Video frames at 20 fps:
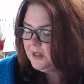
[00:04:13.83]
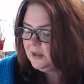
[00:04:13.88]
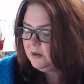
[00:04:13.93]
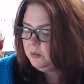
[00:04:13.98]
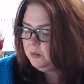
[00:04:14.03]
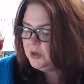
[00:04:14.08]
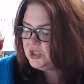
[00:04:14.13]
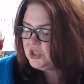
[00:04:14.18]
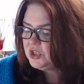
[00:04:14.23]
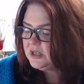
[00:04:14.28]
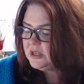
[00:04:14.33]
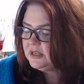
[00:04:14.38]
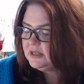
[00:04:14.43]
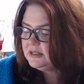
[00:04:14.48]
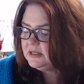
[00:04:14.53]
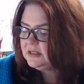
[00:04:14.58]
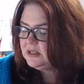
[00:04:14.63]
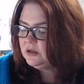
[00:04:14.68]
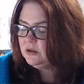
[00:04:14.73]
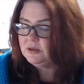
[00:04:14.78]
which
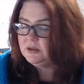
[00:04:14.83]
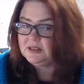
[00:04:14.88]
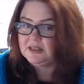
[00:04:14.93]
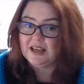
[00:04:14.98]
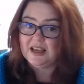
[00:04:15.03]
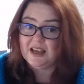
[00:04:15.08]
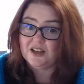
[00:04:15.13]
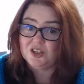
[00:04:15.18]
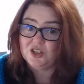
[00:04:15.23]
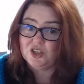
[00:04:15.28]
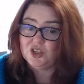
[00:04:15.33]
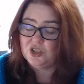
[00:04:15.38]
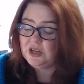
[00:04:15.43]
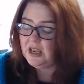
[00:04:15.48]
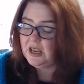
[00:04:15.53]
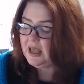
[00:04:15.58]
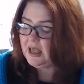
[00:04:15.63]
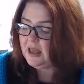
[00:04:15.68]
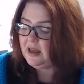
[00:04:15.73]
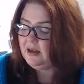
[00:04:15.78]
is using our
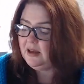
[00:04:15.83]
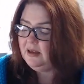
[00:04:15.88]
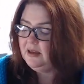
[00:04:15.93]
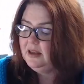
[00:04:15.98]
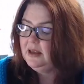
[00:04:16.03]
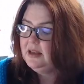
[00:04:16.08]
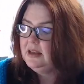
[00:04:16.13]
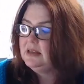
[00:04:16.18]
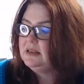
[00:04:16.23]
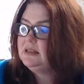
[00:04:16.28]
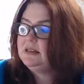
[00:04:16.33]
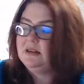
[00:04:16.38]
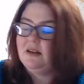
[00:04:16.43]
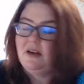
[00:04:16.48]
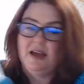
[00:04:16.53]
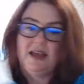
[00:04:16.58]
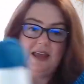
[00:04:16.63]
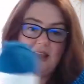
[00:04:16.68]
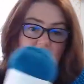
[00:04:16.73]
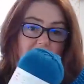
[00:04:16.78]

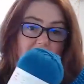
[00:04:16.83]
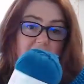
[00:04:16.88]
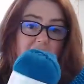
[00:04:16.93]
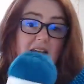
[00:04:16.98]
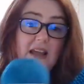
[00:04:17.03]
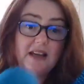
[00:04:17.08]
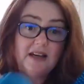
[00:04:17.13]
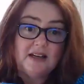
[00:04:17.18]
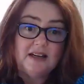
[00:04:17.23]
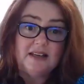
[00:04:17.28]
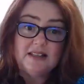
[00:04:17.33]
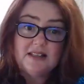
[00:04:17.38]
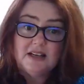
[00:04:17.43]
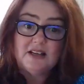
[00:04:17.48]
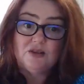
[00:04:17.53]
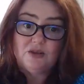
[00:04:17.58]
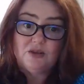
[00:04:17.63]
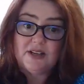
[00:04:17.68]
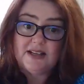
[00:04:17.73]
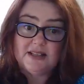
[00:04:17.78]
cyan, and it is
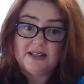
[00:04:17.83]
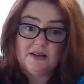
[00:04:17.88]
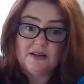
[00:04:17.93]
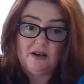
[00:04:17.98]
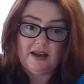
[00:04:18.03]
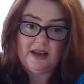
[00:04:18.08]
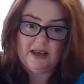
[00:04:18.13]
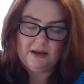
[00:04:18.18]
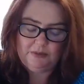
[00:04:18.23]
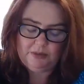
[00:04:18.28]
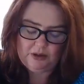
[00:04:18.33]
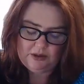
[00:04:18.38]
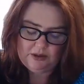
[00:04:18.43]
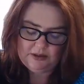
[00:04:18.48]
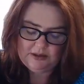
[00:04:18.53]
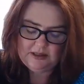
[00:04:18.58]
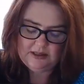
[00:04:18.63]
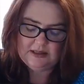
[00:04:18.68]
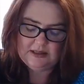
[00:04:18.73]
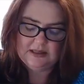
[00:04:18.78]
literally a cyan blue.
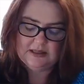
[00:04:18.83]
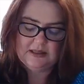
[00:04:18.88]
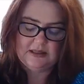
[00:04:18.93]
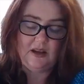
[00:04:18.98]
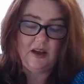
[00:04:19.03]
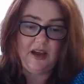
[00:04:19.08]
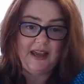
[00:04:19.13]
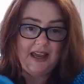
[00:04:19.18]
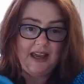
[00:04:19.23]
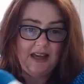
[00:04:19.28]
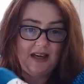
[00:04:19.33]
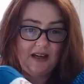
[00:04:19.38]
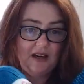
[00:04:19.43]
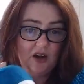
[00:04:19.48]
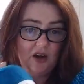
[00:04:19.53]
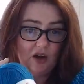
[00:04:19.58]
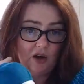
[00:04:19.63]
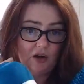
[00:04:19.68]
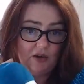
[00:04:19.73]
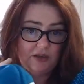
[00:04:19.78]
So this is cyan and
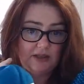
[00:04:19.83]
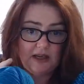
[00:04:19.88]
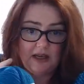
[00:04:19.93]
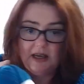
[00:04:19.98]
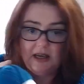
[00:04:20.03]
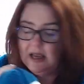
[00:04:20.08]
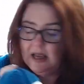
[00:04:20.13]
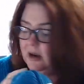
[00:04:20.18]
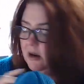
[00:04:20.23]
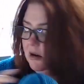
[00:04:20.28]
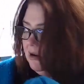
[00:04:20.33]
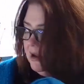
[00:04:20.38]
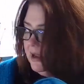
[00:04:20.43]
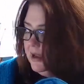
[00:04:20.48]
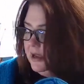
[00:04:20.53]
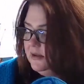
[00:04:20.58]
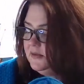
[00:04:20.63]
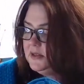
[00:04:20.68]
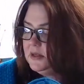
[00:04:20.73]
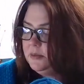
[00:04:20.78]
cozy, and I
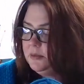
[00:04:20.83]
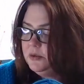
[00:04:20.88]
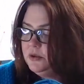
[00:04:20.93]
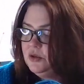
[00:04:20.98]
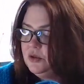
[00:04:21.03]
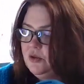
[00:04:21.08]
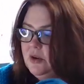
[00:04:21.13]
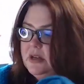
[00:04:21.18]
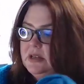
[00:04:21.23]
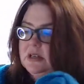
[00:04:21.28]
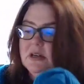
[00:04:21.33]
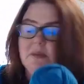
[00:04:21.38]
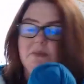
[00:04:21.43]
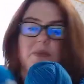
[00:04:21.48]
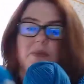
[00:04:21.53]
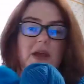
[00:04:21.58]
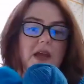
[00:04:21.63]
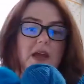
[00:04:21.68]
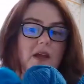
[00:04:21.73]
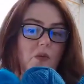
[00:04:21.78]
have double-stranded it
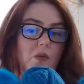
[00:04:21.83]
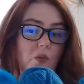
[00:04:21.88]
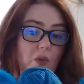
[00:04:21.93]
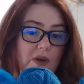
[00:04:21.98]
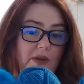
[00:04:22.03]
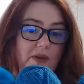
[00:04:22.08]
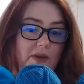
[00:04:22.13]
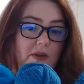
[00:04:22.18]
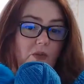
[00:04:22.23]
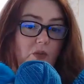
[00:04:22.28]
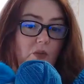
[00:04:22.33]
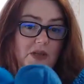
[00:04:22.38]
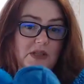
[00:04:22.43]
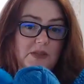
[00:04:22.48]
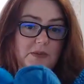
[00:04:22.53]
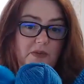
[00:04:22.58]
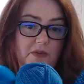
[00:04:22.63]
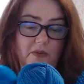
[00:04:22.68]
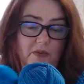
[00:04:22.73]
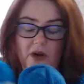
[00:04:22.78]
back with
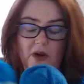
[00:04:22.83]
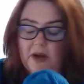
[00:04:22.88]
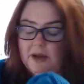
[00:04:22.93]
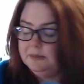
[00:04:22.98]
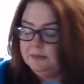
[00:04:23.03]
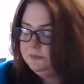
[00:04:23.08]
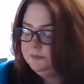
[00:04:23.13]
Whisper Fine.